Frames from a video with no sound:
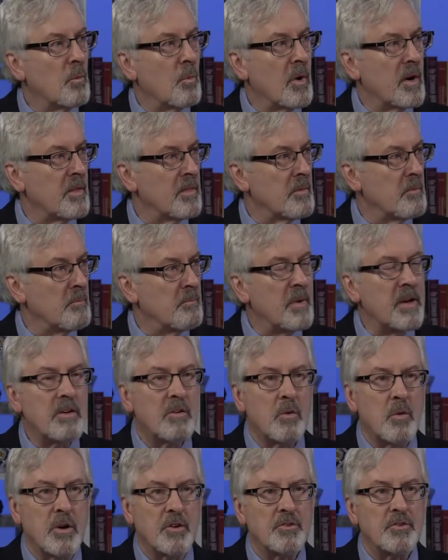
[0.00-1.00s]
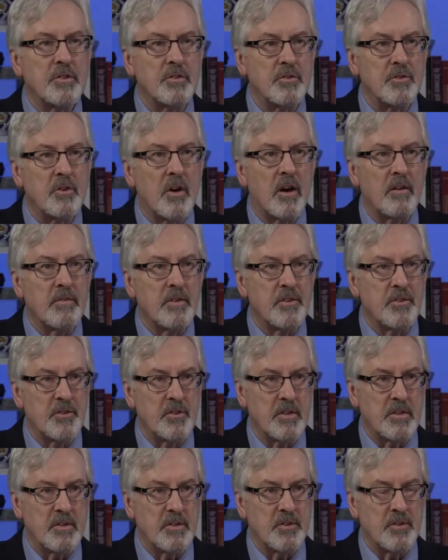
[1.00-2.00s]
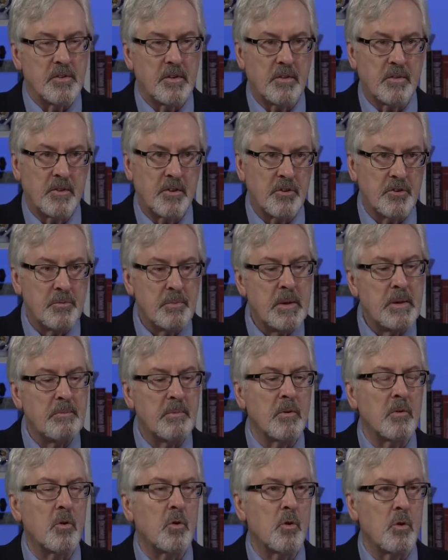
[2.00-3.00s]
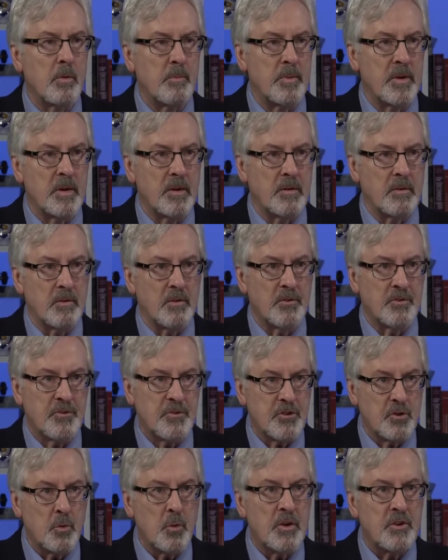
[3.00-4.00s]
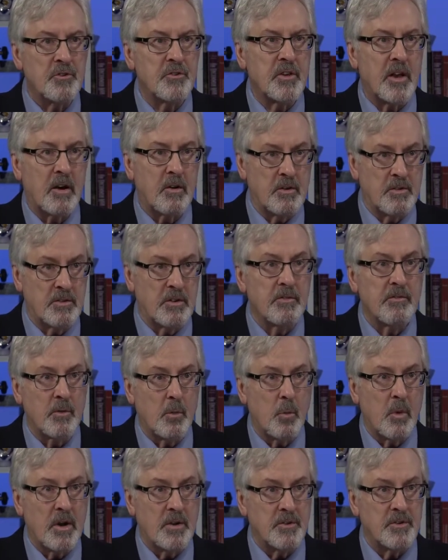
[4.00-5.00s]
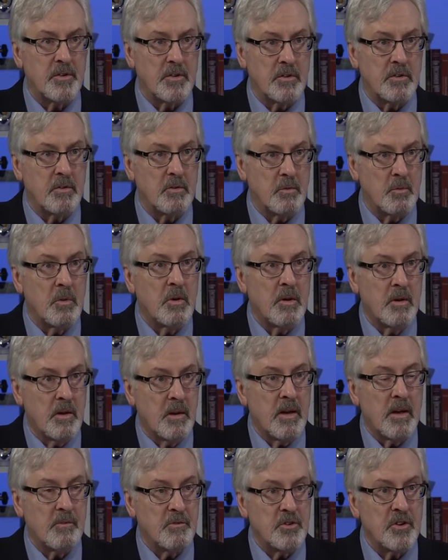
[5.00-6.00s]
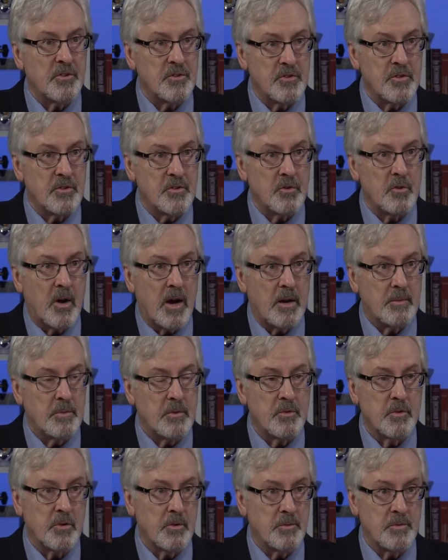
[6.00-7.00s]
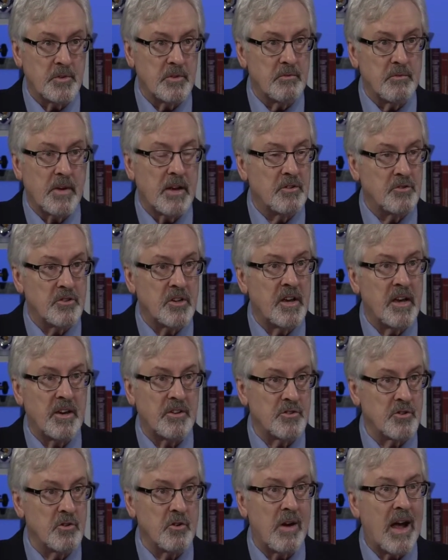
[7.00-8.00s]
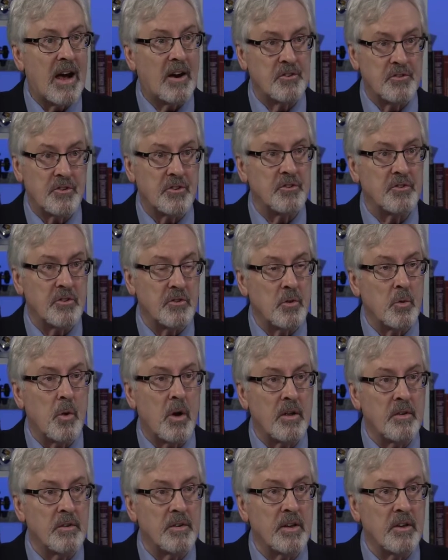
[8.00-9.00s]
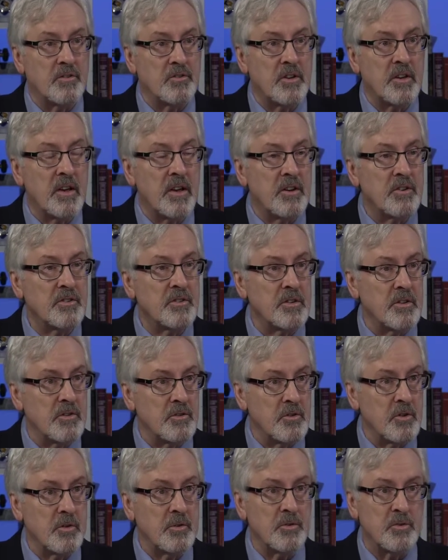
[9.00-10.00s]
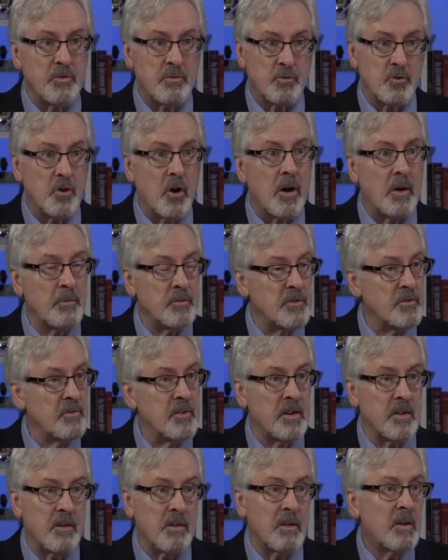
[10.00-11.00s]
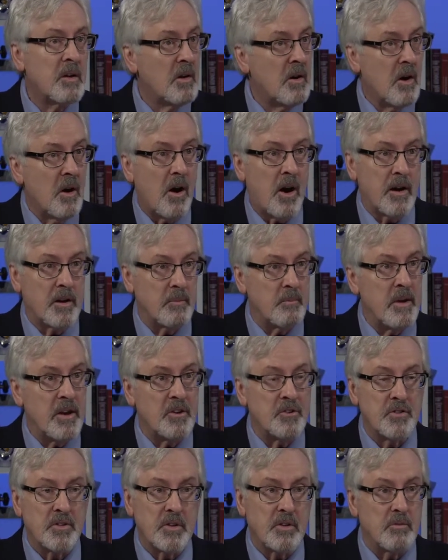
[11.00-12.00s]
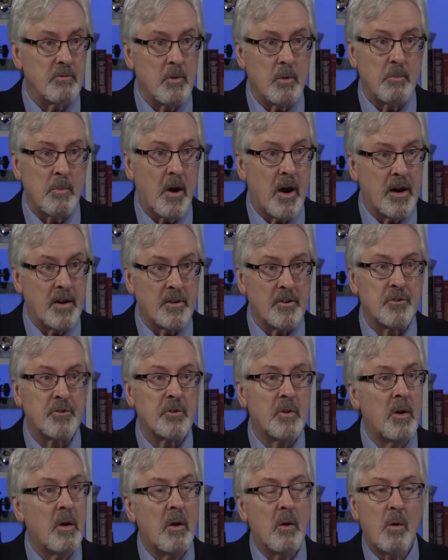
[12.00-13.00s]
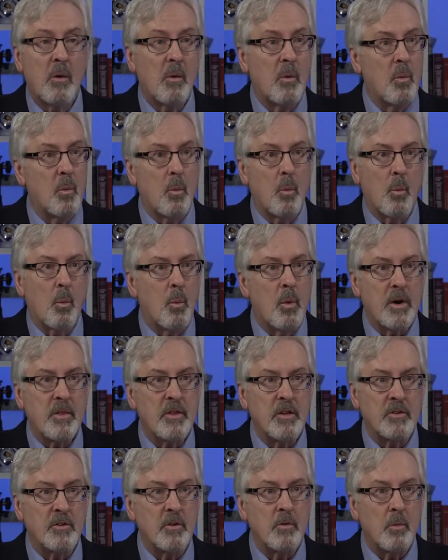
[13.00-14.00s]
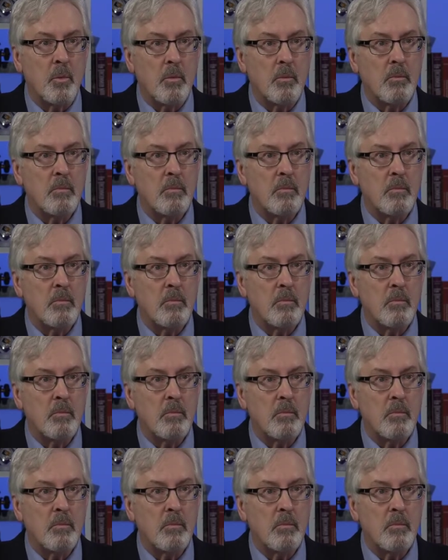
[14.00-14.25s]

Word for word: one of the big questions, obviously, is these people who are being squeezed out in different ways that you have just described in terms of education or access to quality education, in terms of jobs via automation and robotics. What do they do?